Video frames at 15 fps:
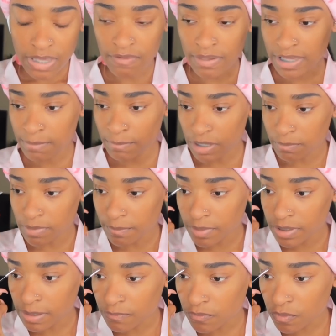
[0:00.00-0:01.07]
keep making more
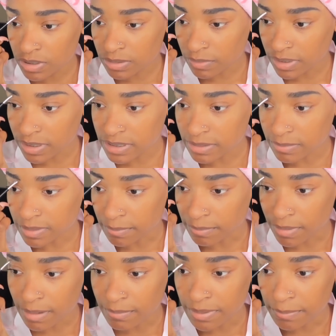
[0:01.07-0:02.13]
money, I'm probably gonna get something
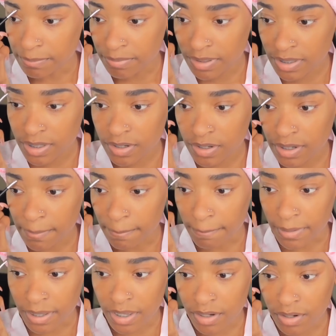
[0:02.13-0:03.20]
probably bigger and
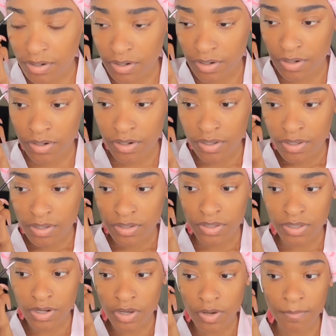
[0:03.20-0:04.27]
better,
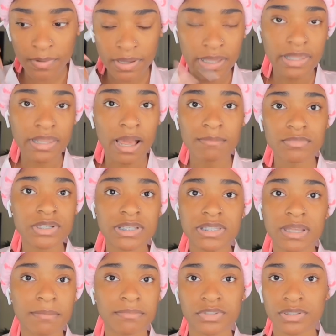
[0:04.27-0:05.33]
you know. But I'm just
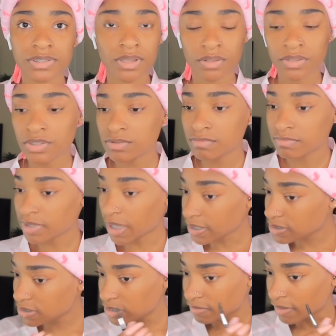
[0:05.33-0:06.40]
only
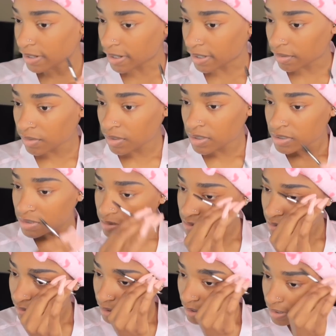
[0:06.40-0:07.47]
19 right now.
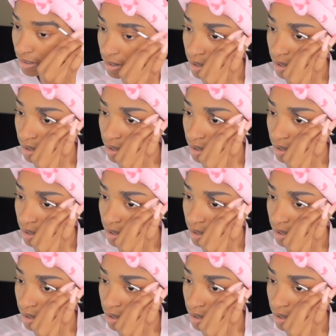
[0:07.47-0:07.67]
So yeah, and I